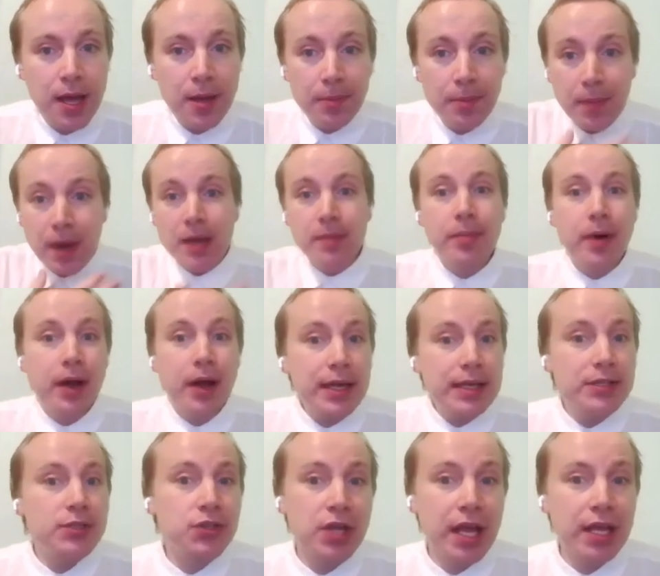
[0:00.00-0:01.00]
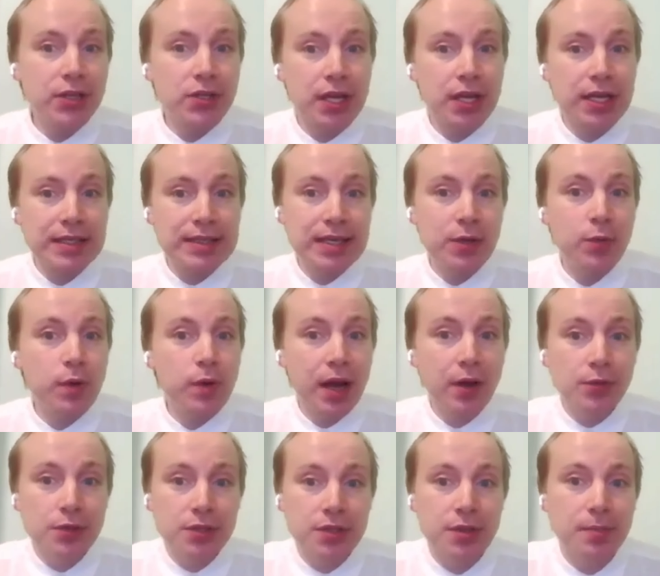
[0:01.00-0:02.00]
My body is changing. See, when
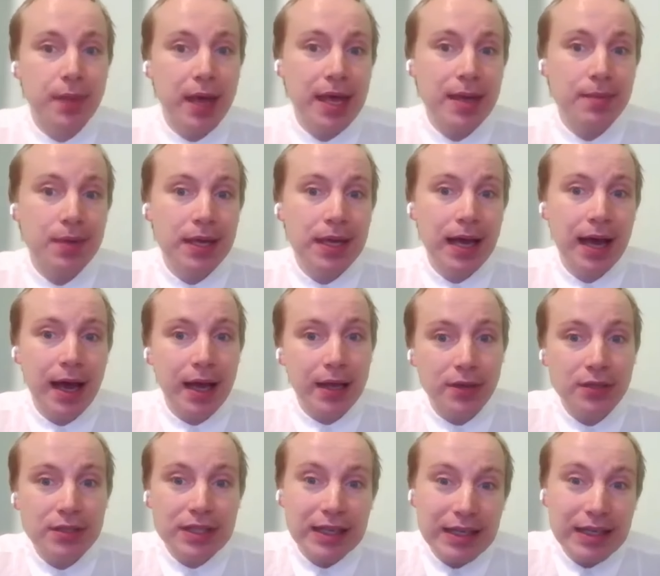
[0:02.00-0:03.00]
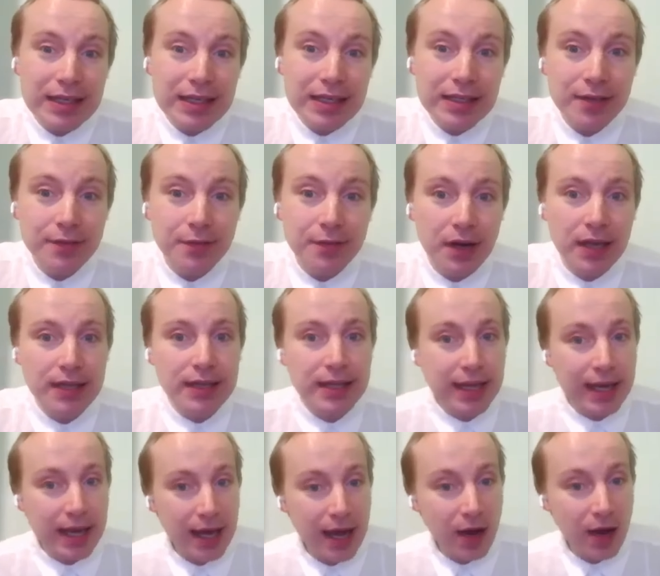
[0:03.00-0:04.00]
I was a baby, I looked a little different
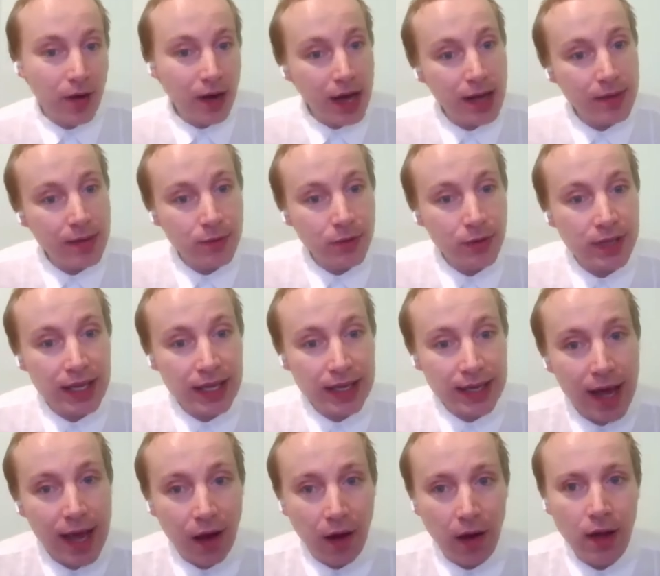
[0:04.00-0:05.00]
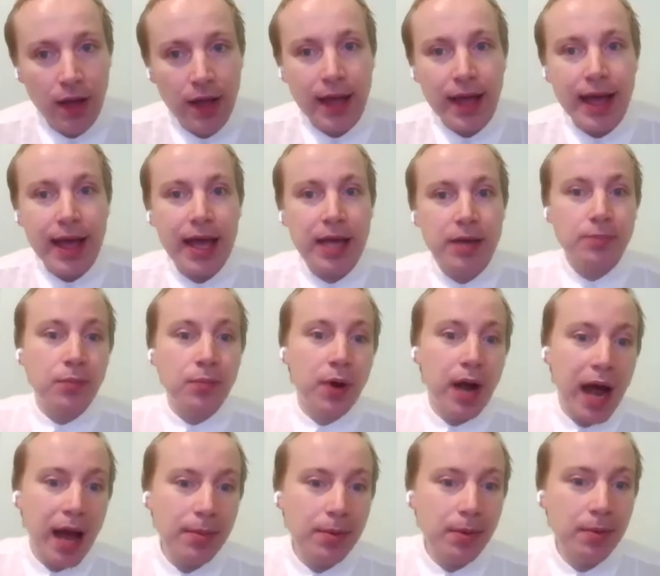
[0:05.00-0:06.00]
than how I'm looking now. And
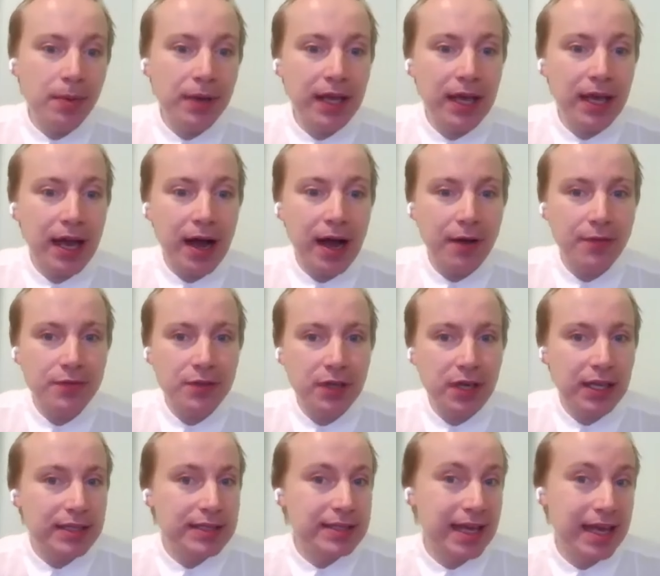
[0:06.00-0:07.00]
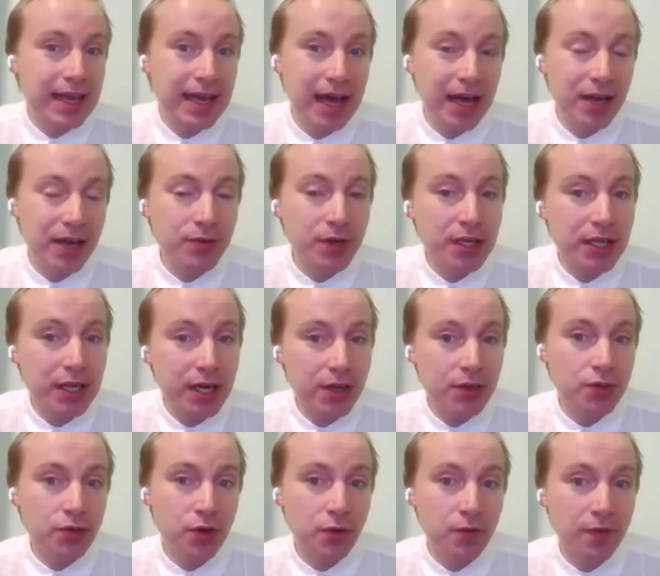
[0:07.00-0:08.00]
probably after, let's say, 100
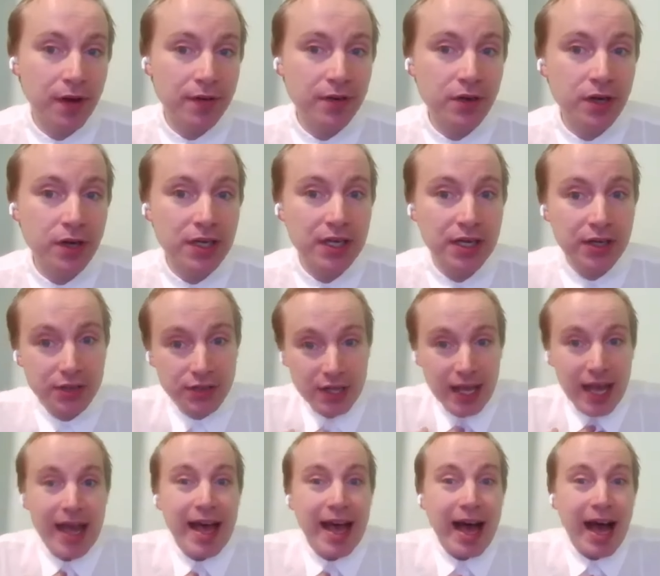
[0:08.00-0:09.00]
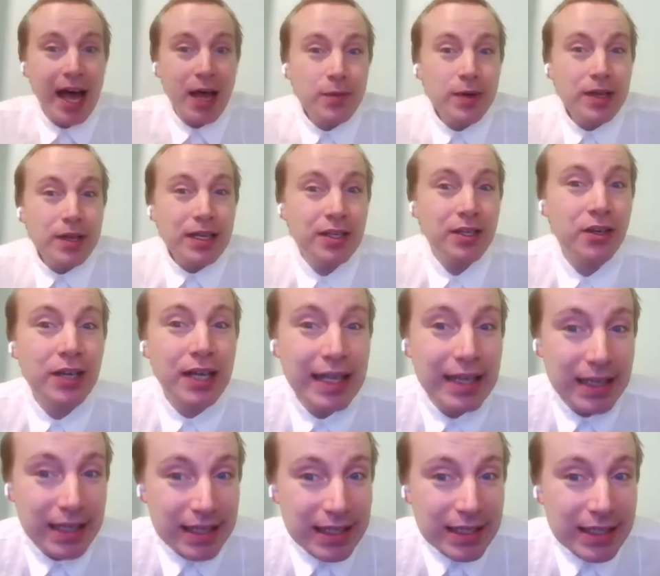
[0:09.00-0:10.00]
years or 500 years, I will look
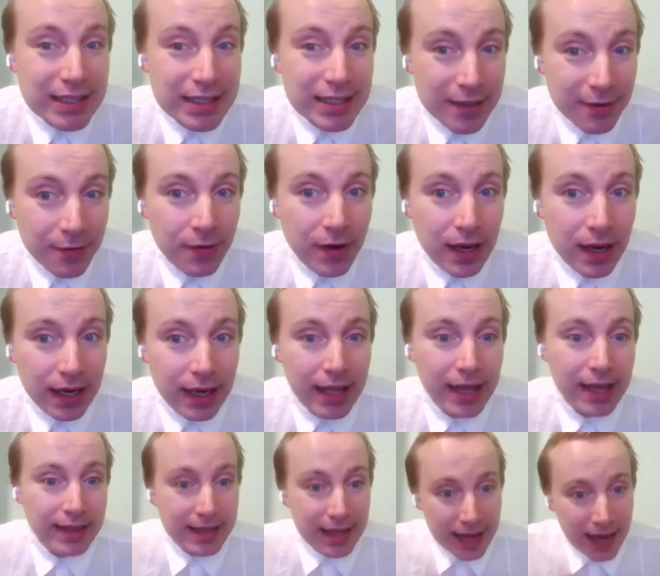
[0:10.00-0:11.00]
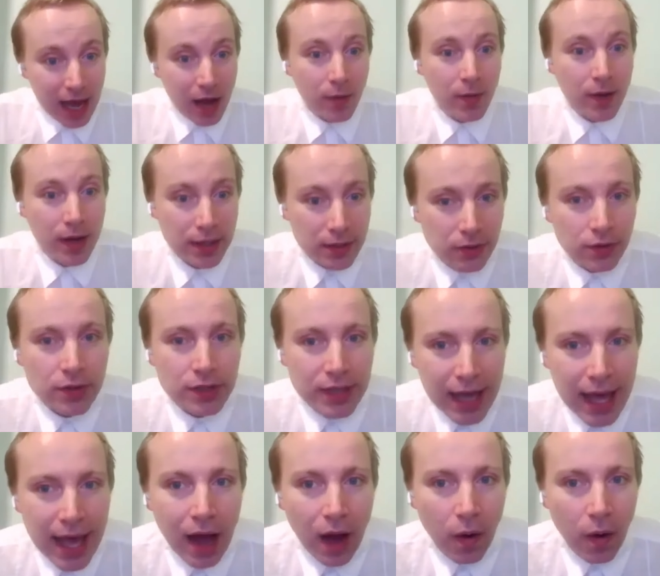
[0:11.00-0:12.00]
a little different than how I look
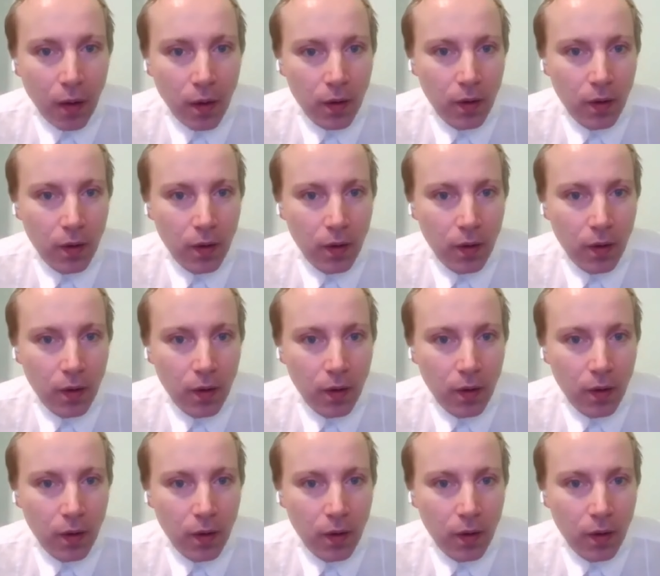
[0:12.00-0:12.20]
now.